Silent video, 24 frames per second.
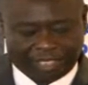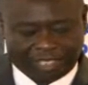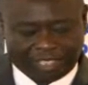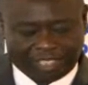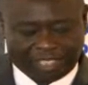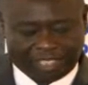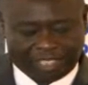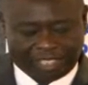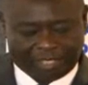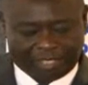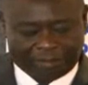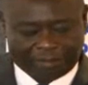
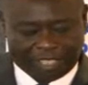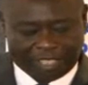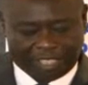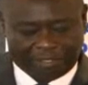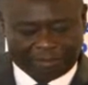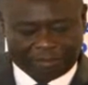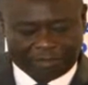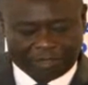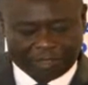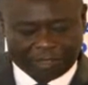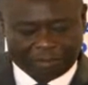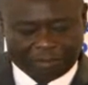create
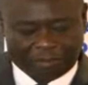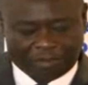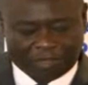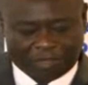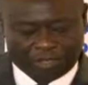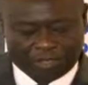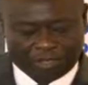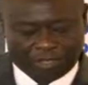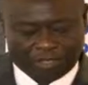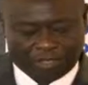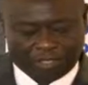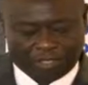five
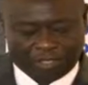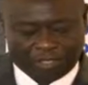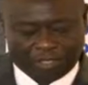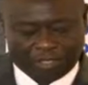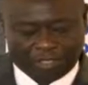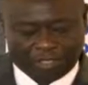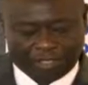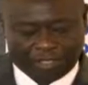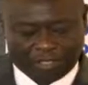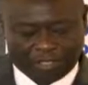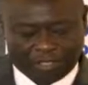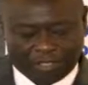jobs
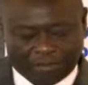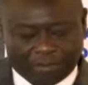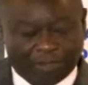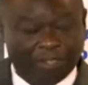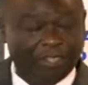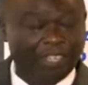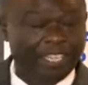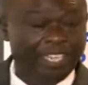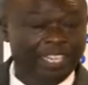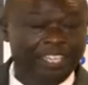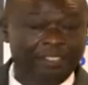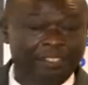
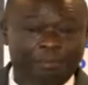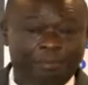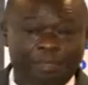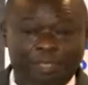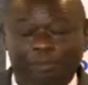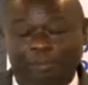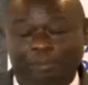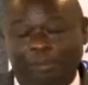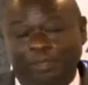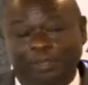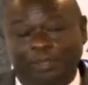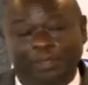for our young
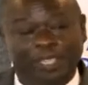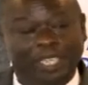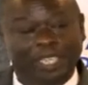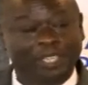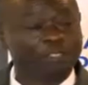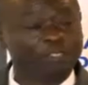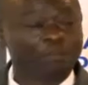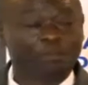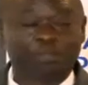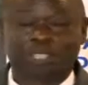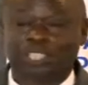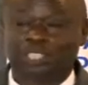people
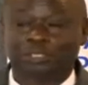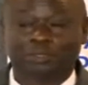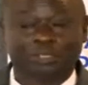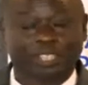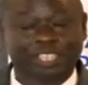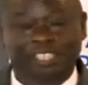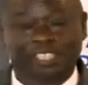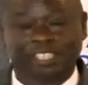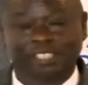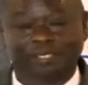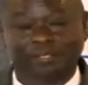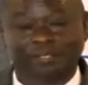and you'll be his
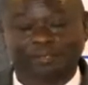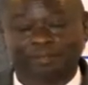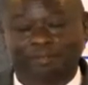friend.